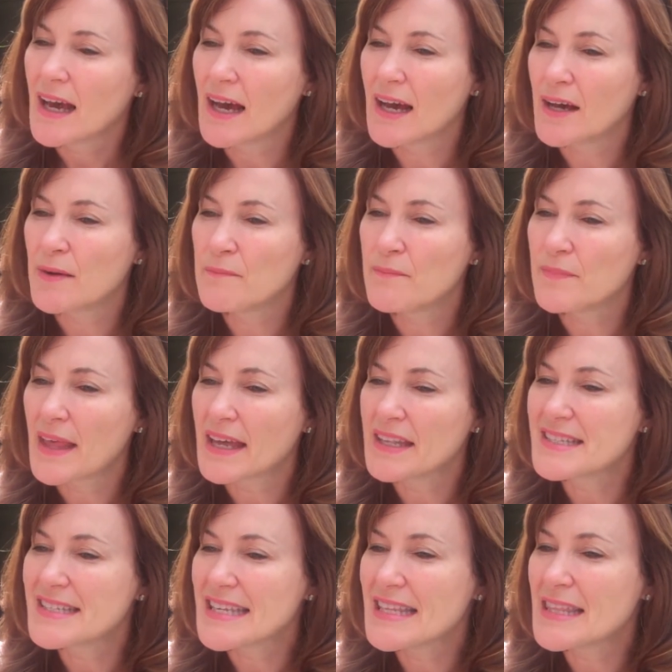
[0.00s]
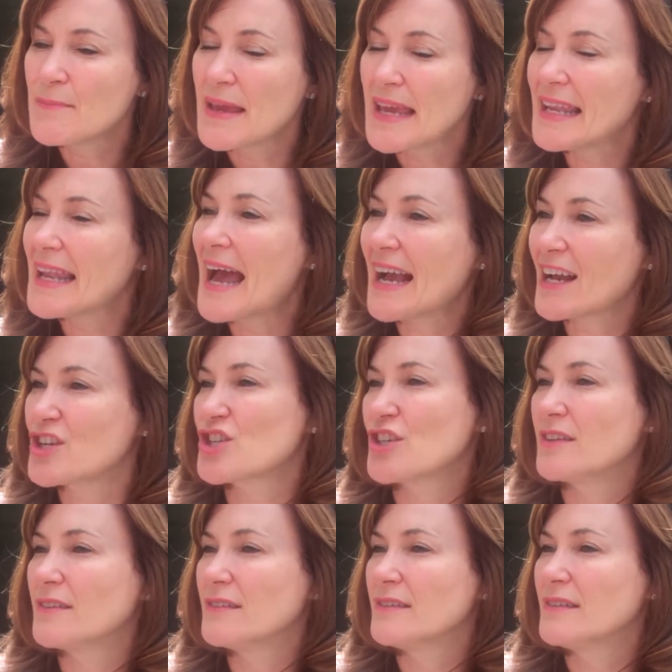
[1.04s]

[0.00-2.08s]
Um, and see them in action